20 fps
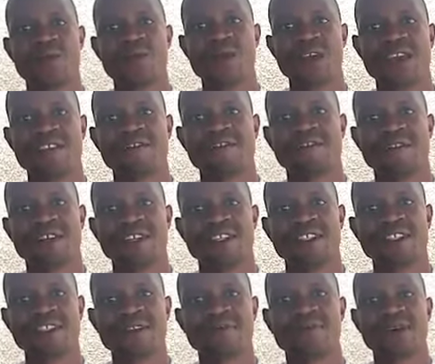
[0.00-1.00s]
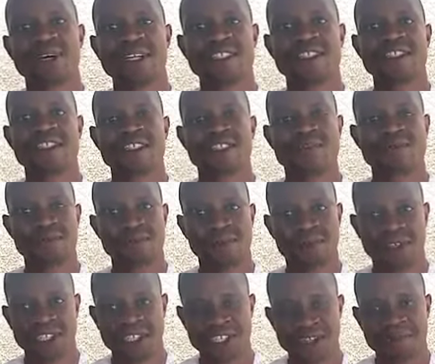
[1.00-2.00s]
with somebody's
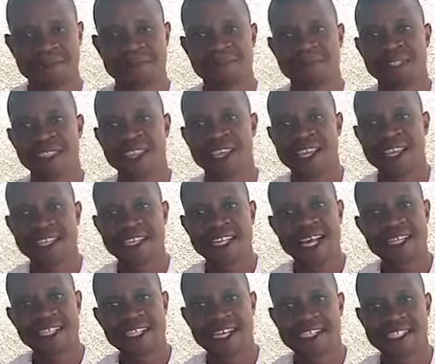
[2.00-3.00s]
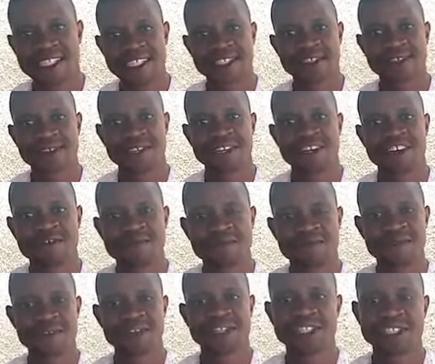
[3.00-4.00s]
spirit. In that category of
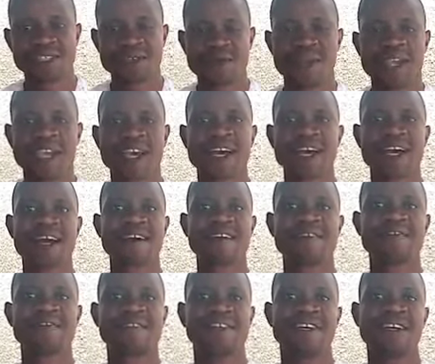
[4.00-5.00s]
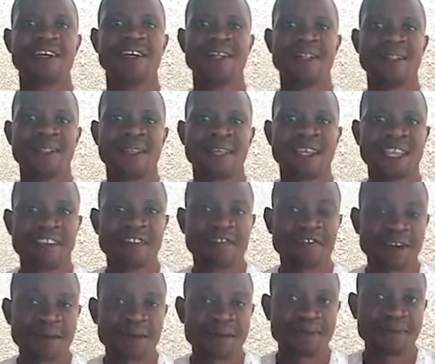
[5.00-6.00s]
priest, we have the
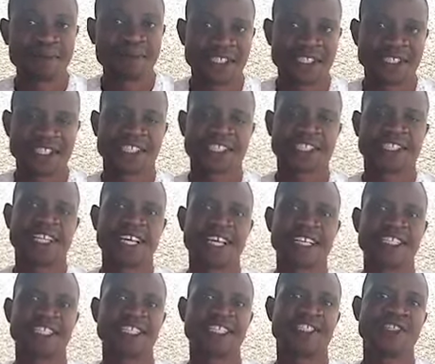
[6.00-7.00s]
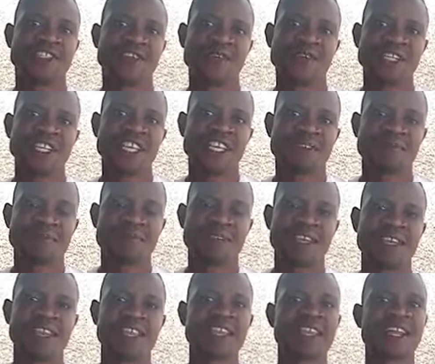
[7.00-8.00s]
Ifa priest, that is known in
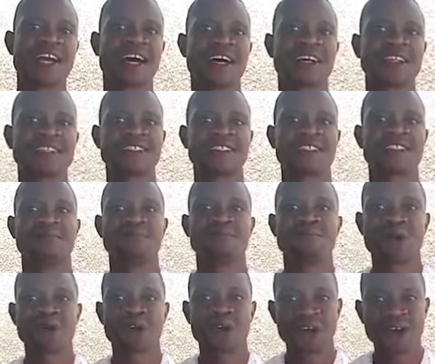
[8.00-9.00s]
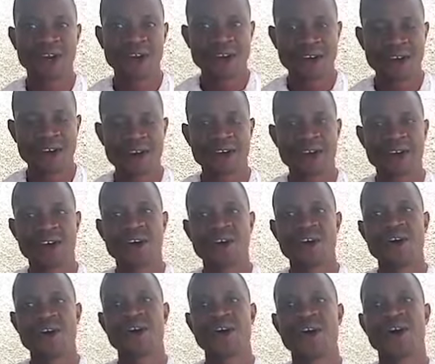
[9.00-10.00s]
Benin as Bokono
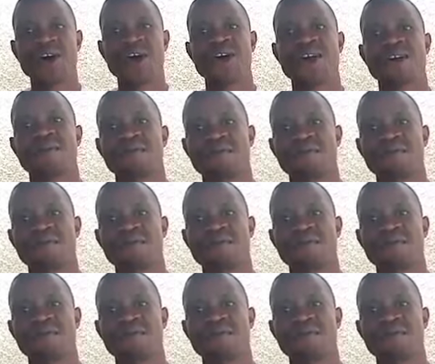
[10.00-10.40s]
or